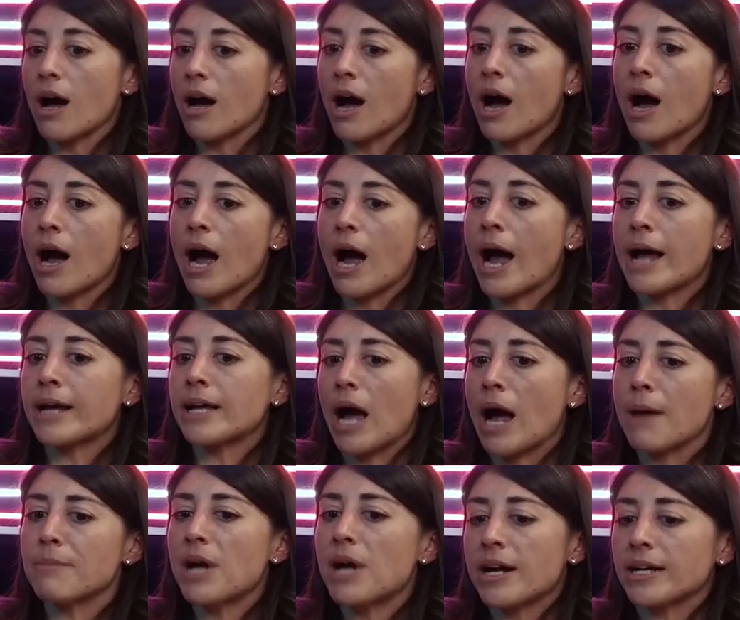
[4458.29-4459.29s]
I, I,
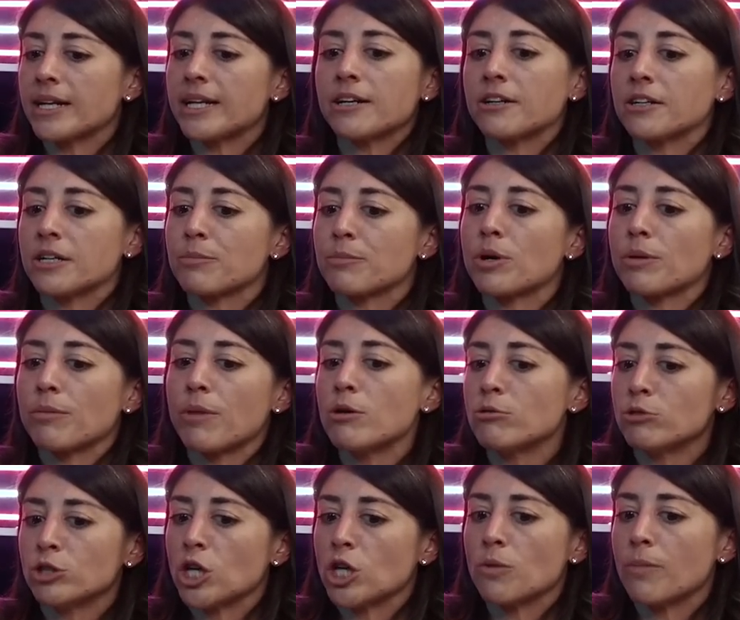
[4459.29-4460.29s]
am not here to promote
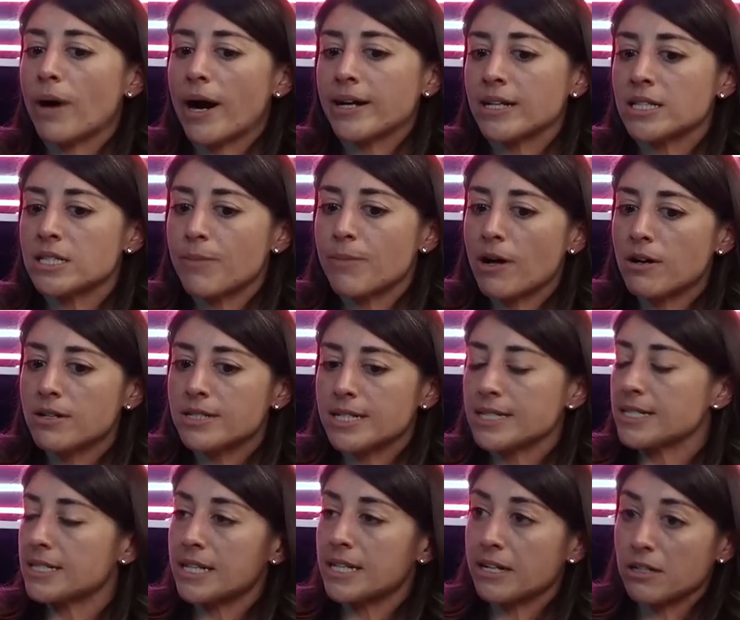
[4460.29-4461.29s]
Joe Biden's
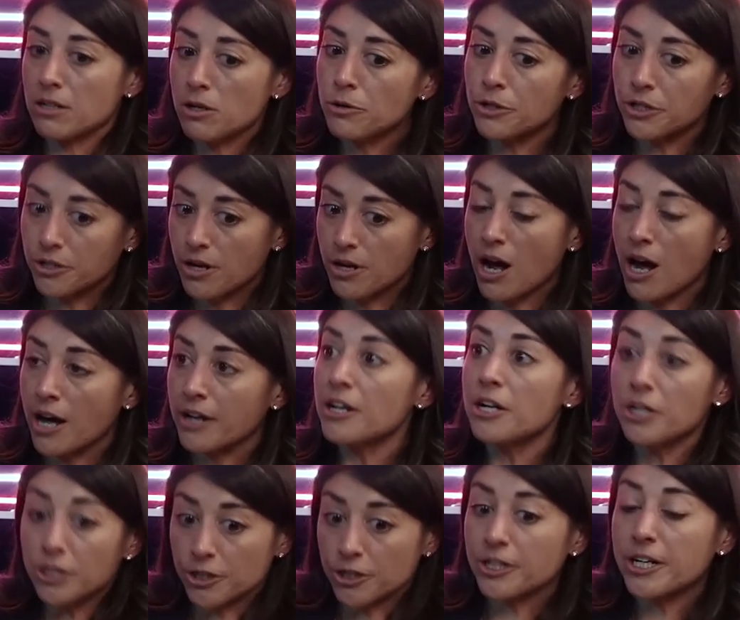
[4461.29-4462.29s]
policies. It's like, no, you're not.
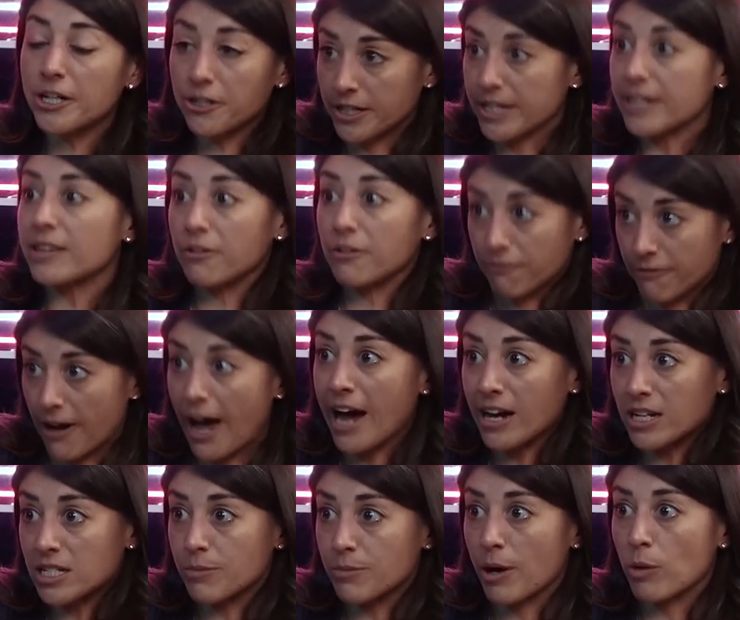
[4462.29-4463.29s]
You're here to get the
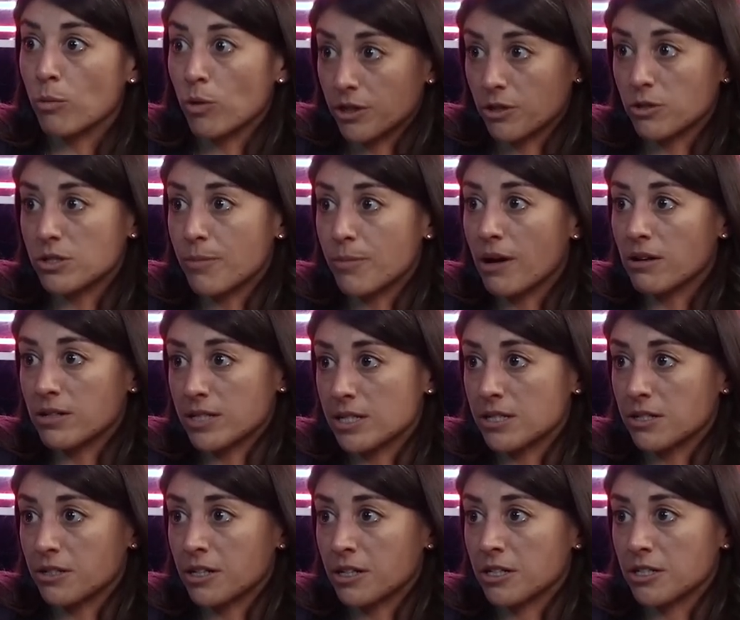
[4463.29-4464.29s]
facts about what those policies
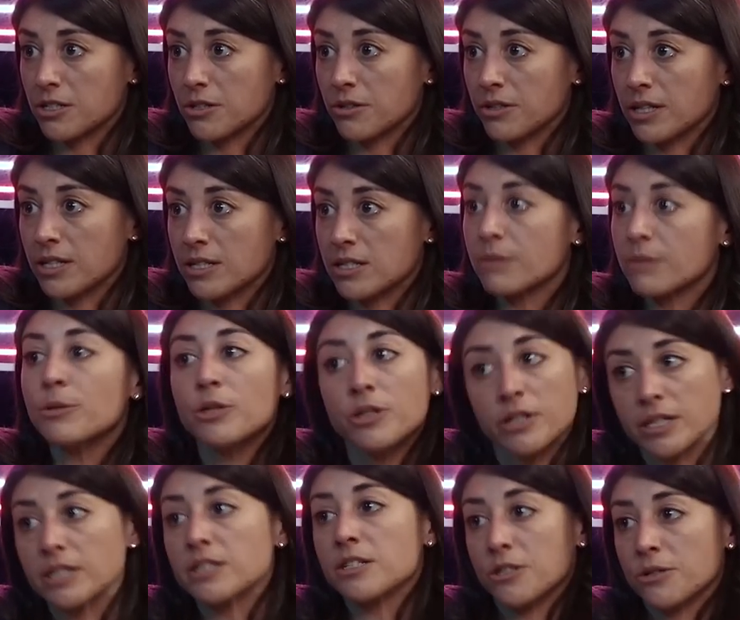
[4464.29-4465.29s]
are going to do to these
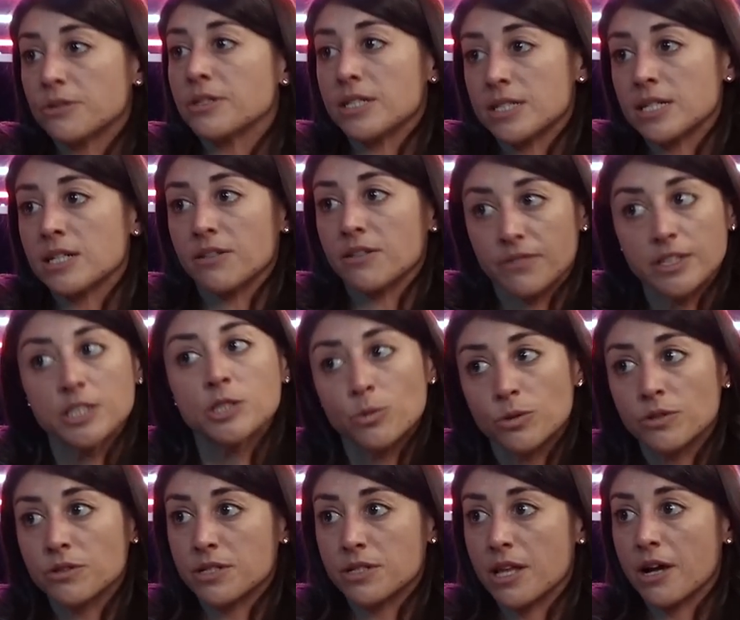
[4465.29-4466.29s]
communities, to these
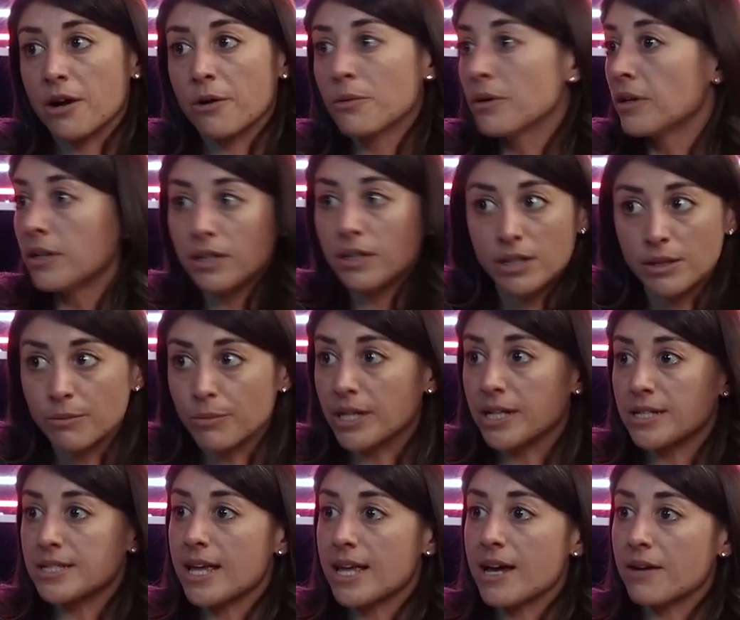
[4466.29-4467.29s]
individuals, though,
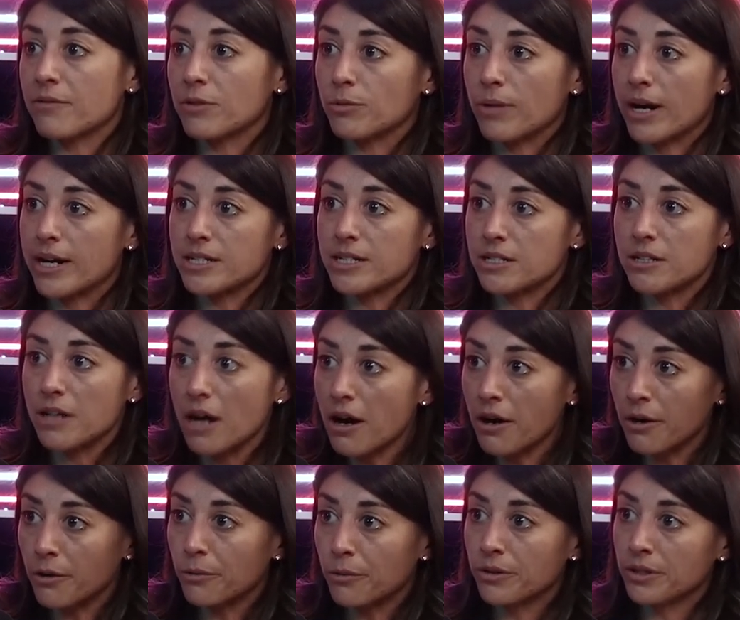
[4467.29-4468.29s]
because they have a right to
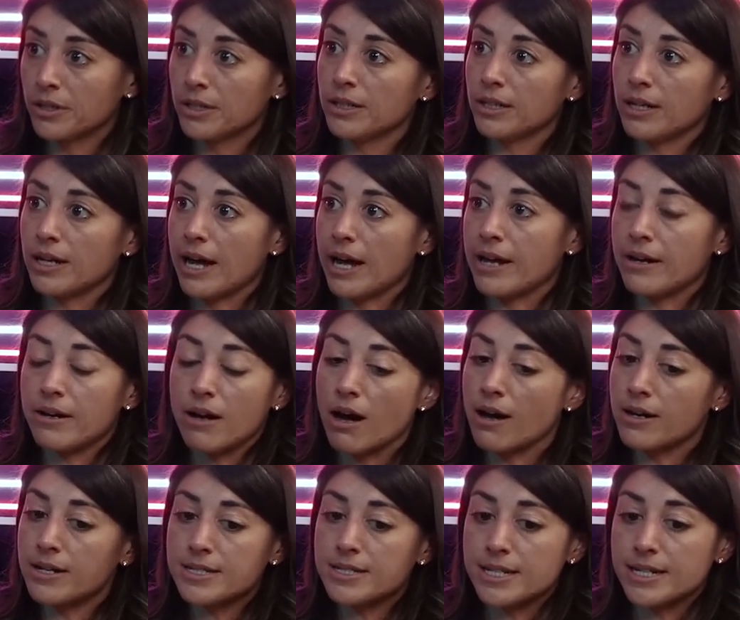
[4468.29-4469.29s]
know. And
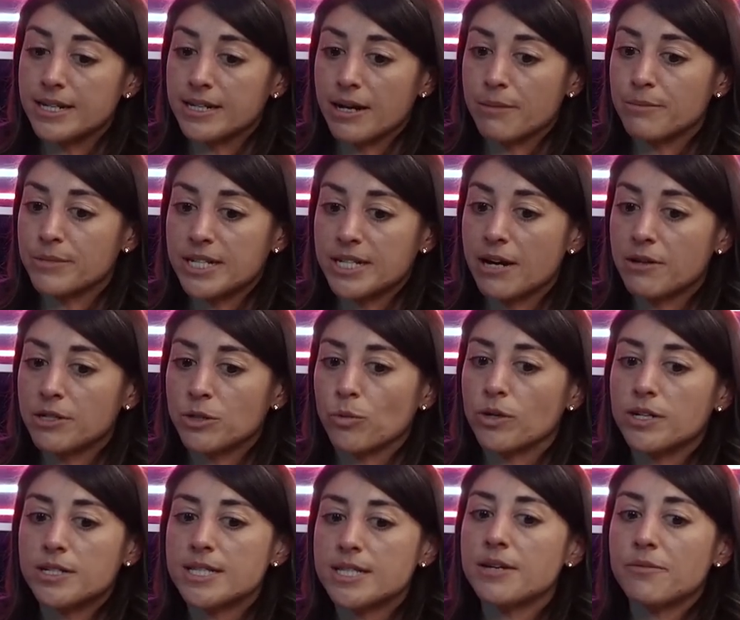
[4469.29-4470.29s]
honestly, it comes down to
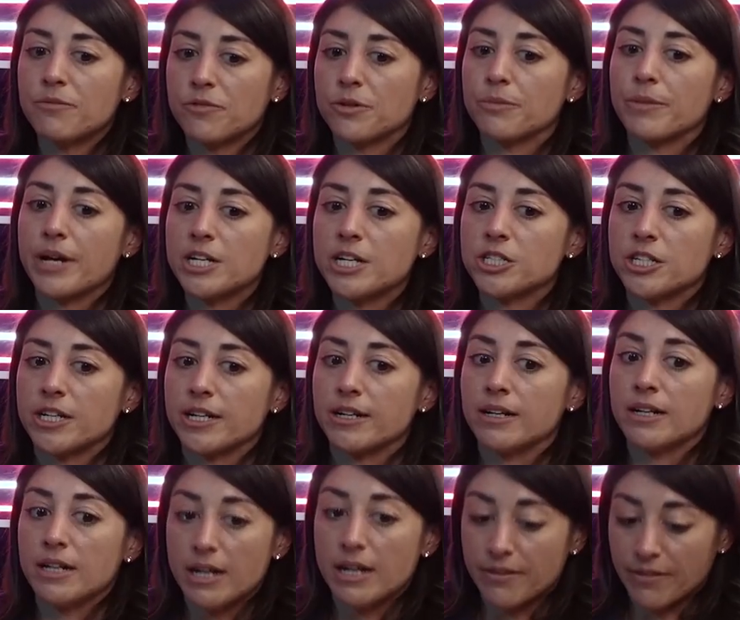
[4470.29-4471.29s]
what is the information
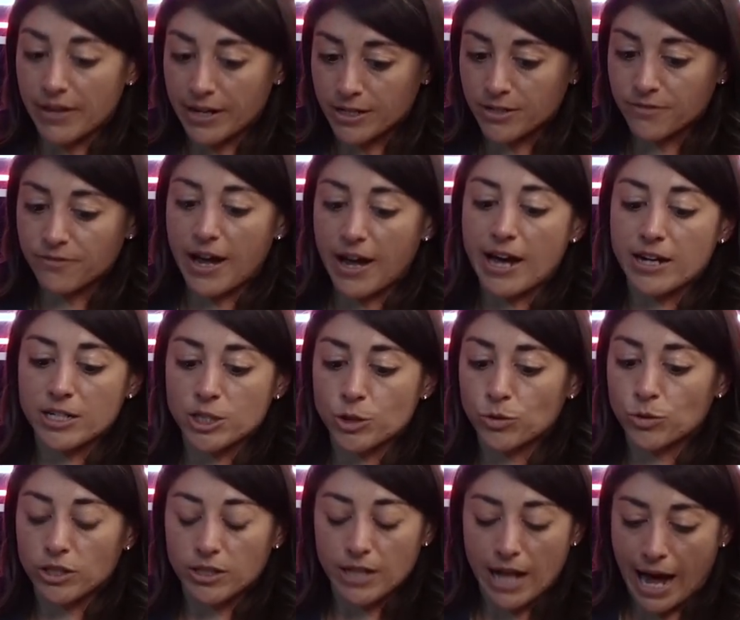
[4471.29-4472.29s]
that is
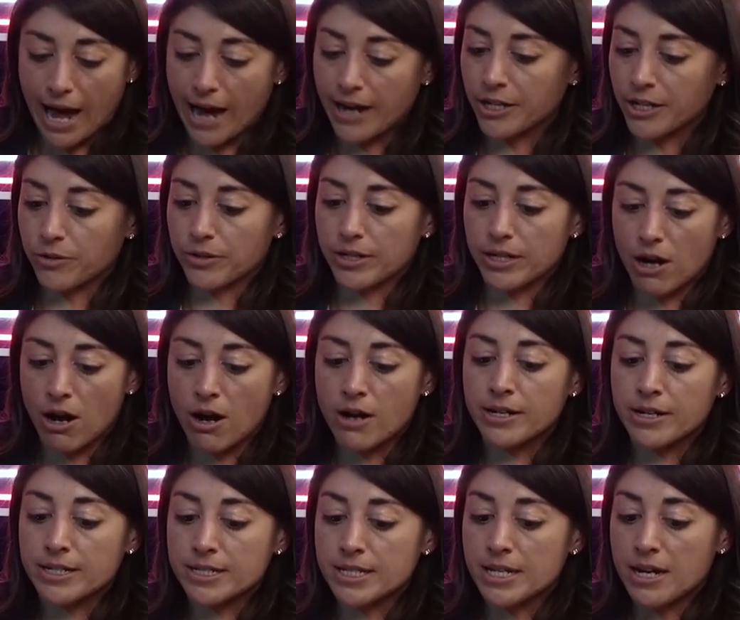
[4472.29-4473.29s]
factual, accurate,
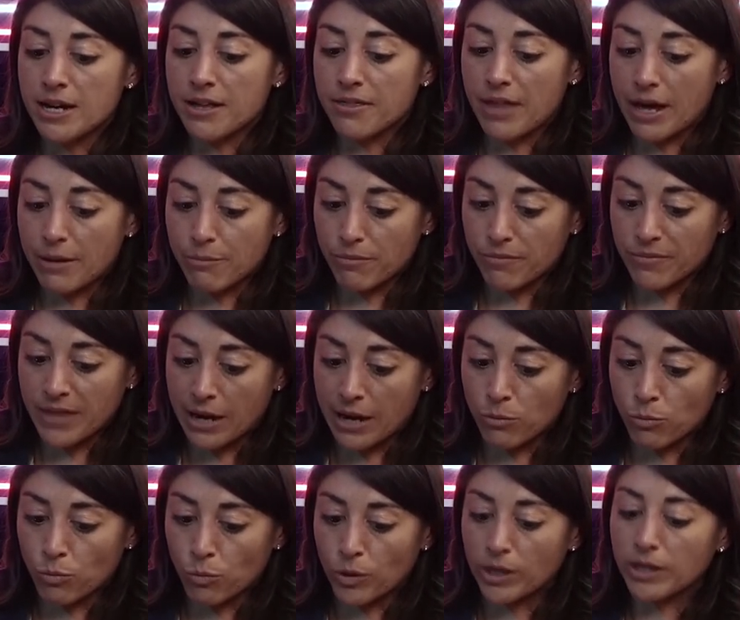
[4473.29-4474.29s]
honest, that that
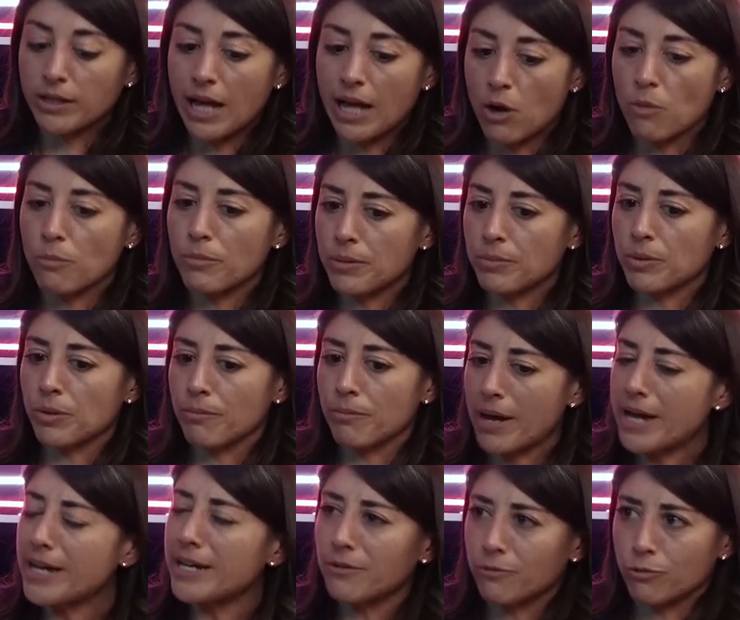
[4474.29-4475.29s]
will help people
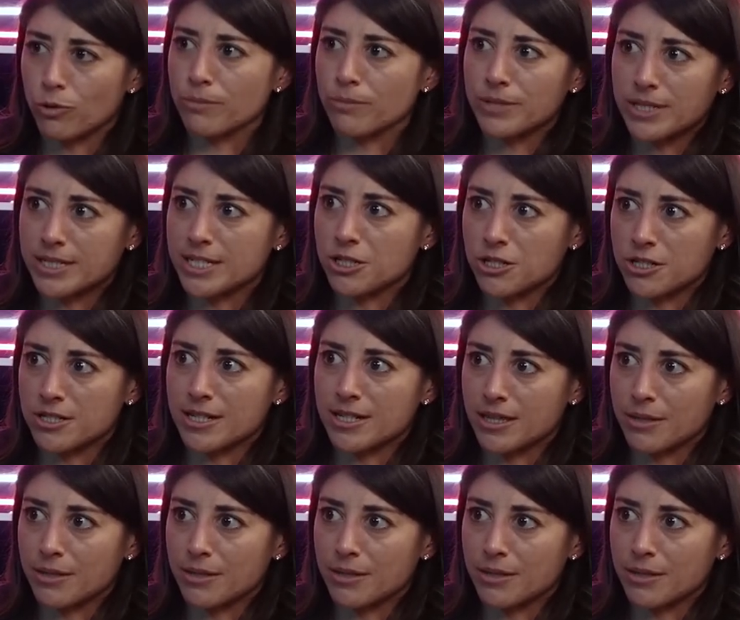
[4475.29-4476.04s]
make informed decisions at the